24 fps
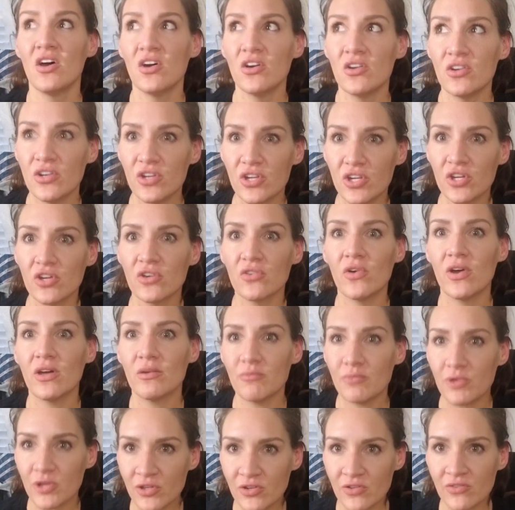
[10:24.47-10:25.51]
new and
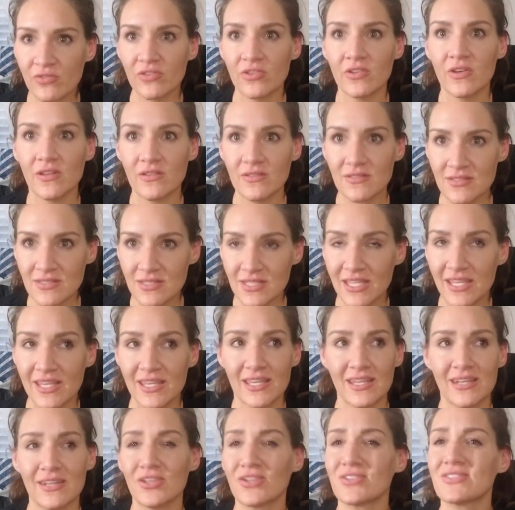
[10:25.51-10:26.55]
beautiful and sleek
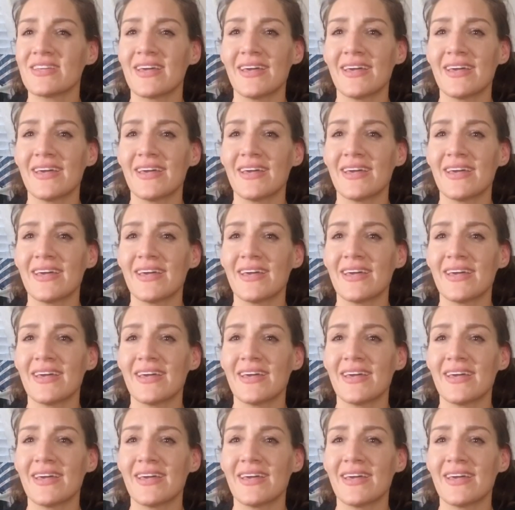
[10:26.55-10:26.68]
and looks